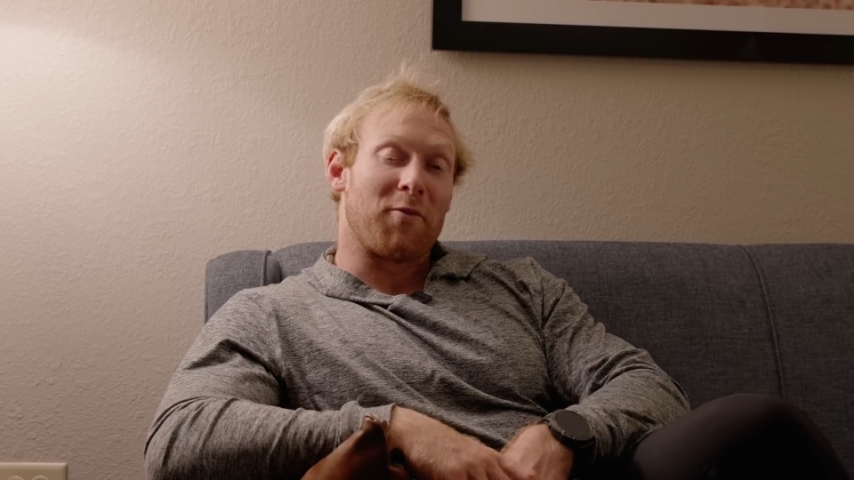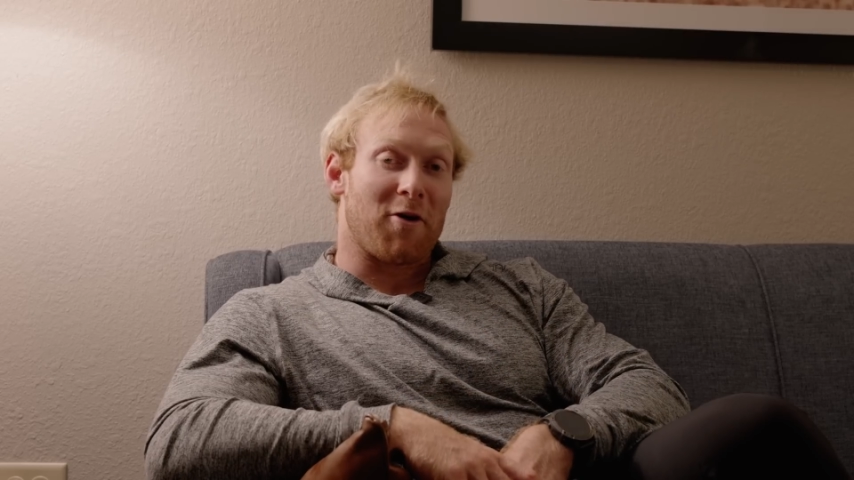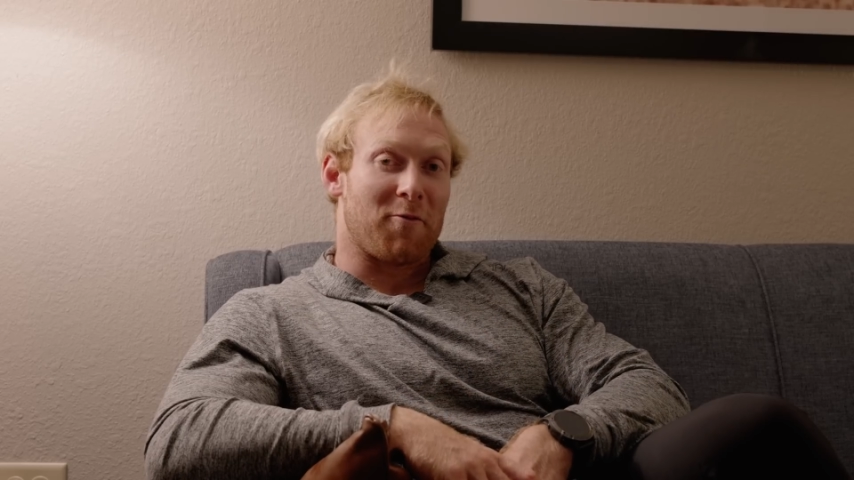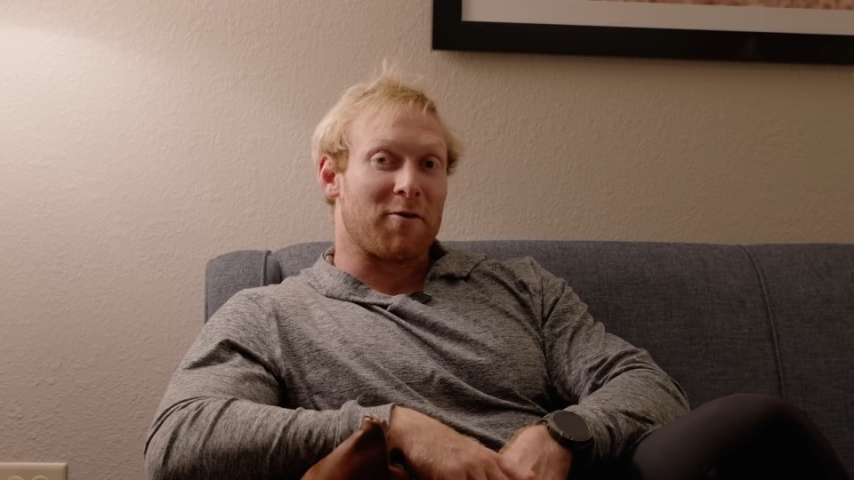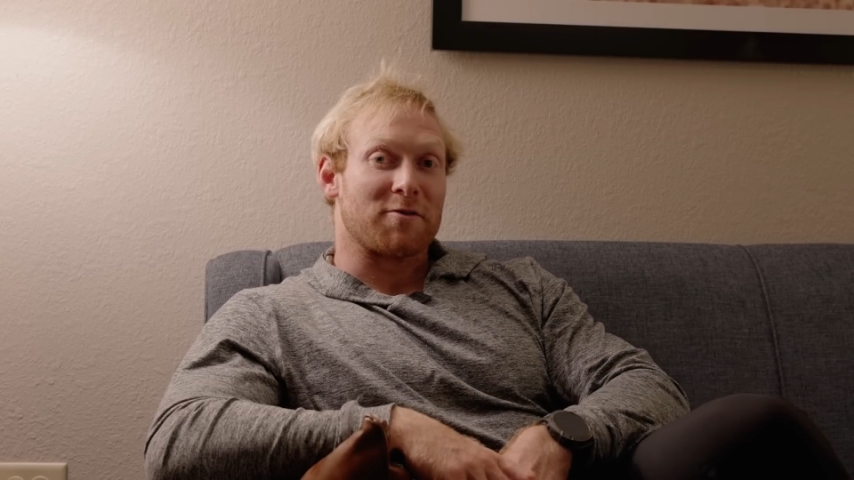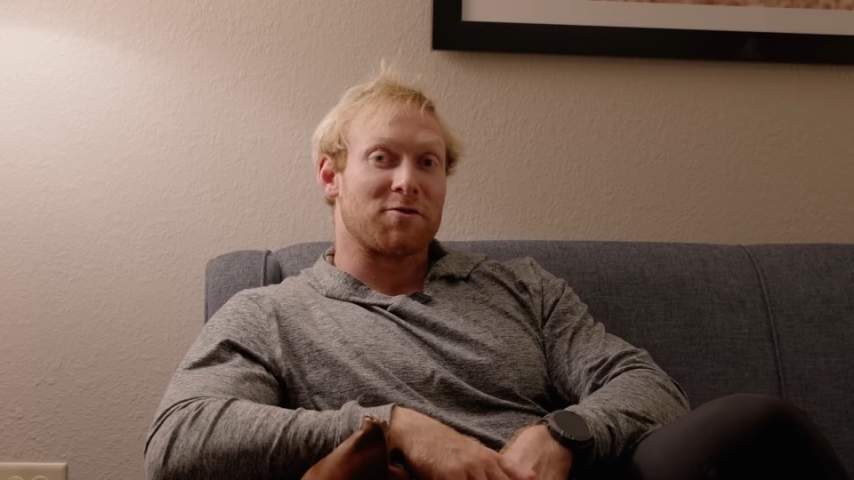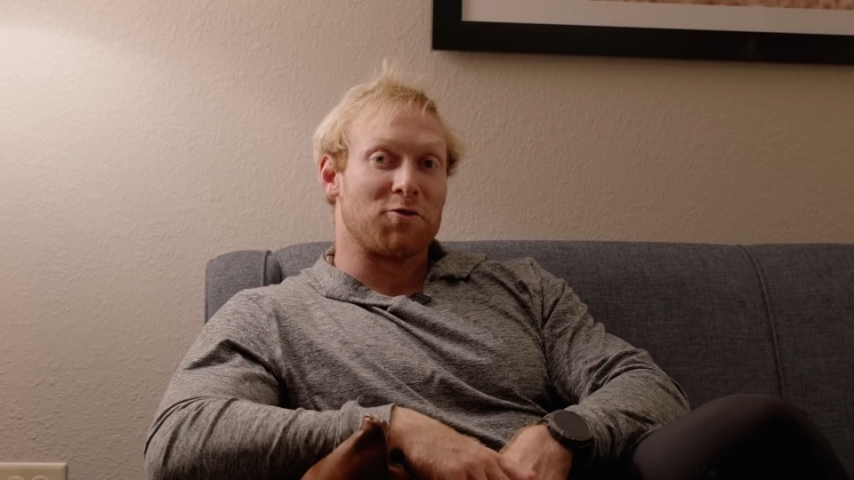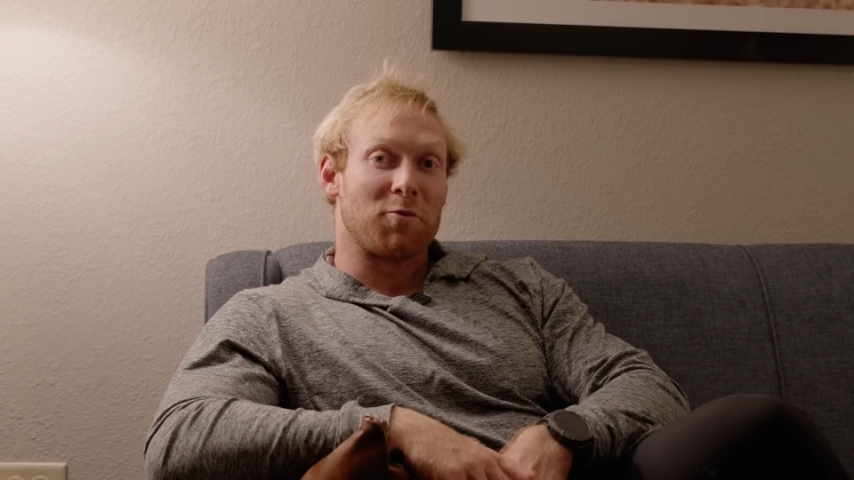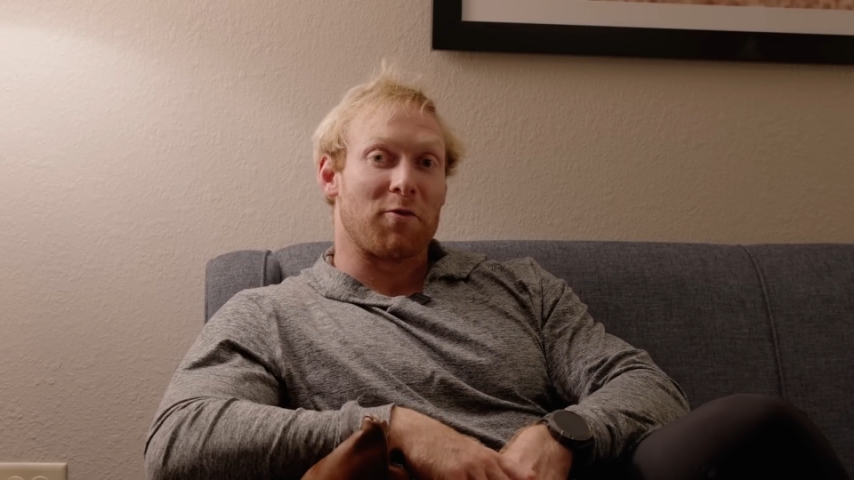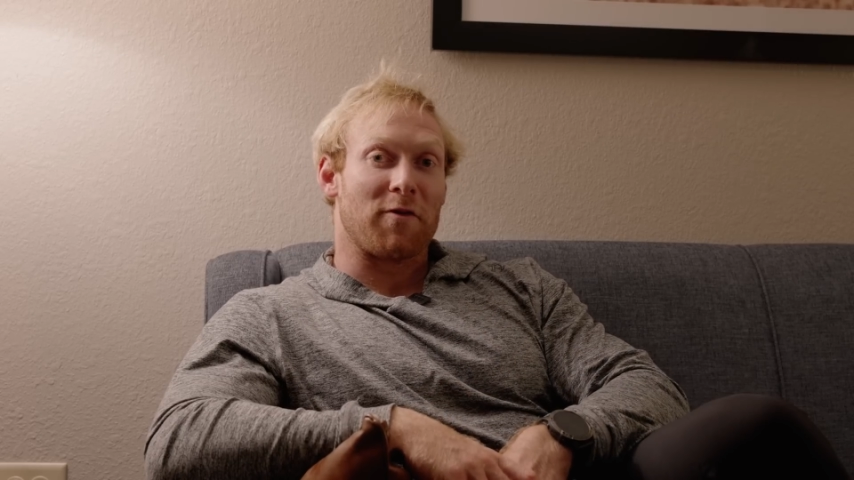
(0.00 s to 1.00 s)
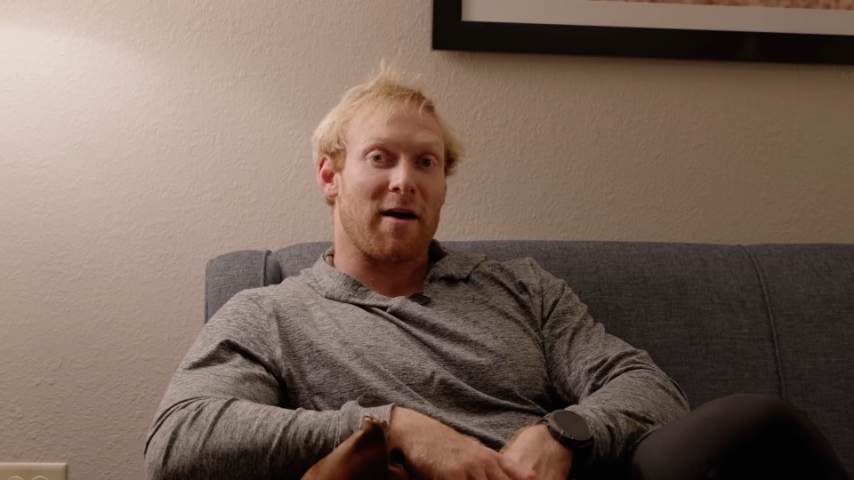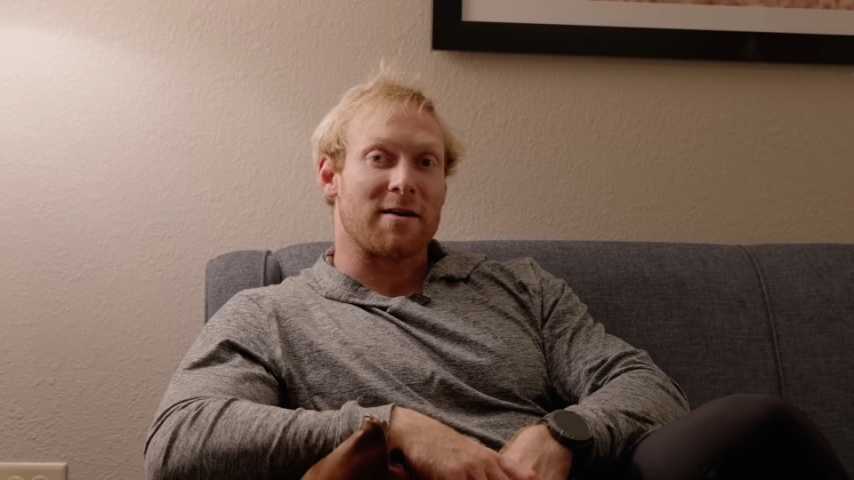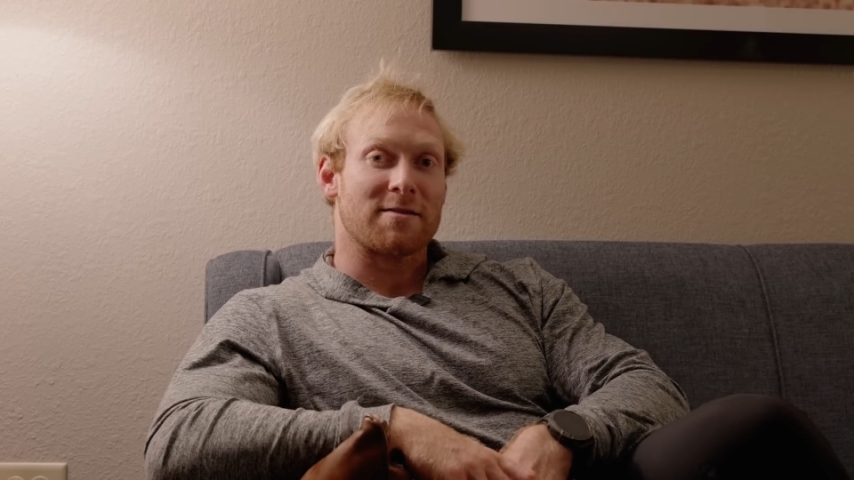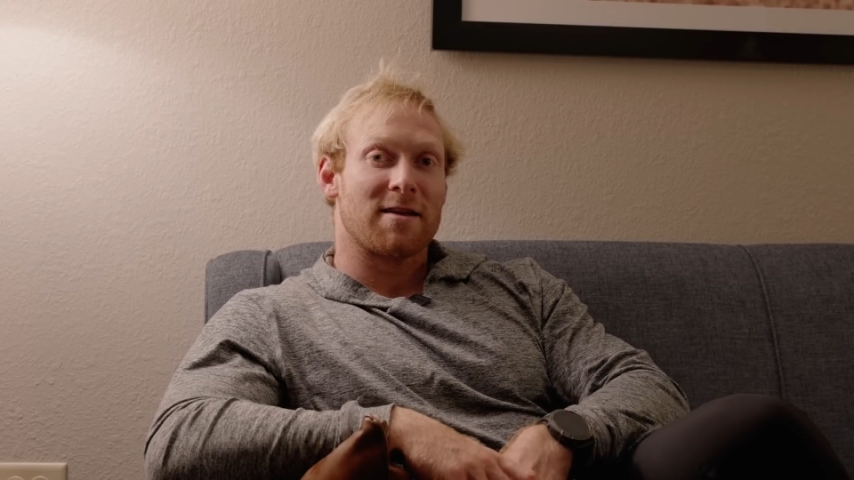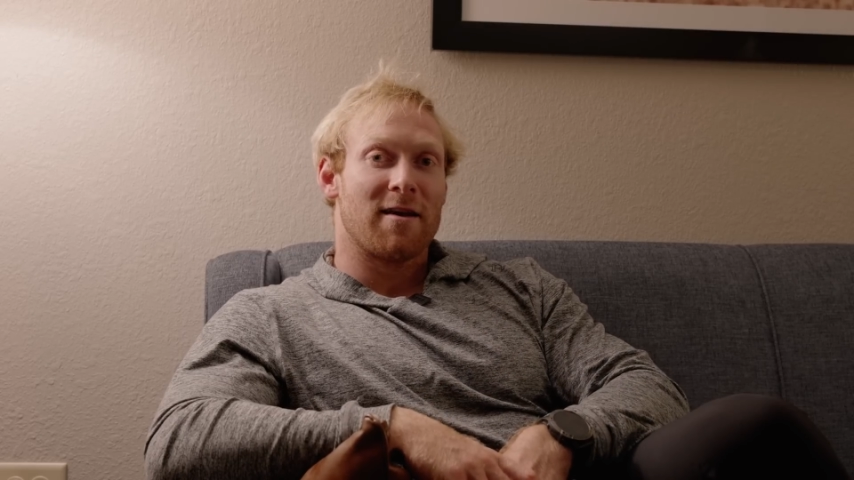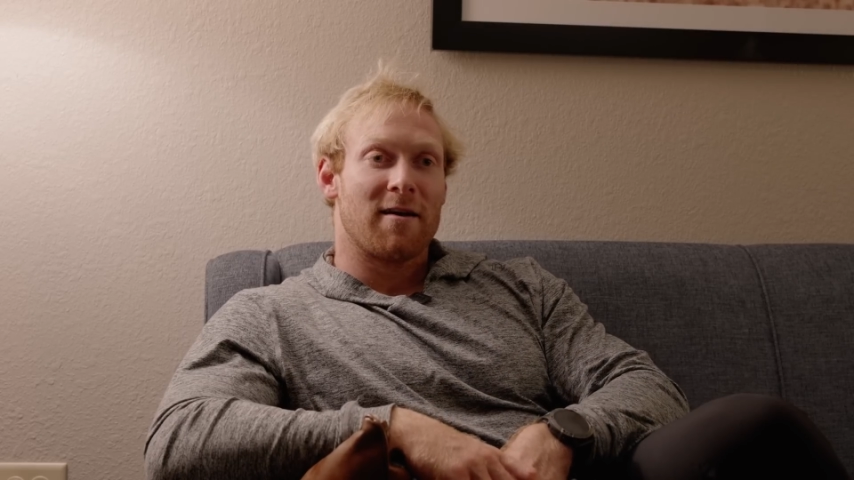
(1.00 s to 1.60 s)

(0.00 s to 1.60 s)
barbell super fast.